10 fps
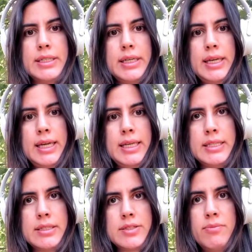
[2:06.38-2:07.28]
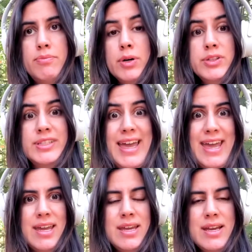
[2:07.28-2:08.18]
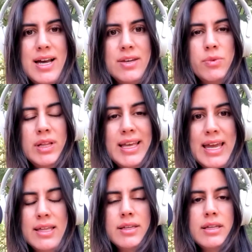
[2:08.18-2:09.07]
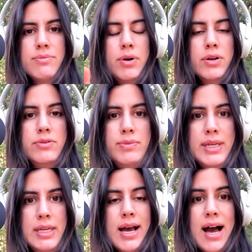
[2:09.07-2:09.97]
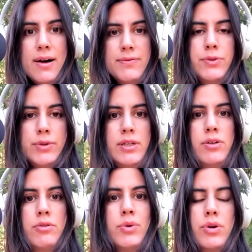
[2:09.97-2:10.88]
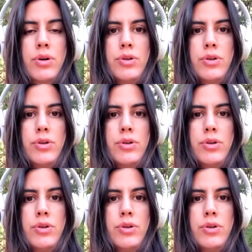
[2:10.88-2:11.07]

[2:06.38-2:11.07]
in some point A and will end in point B after reading your book.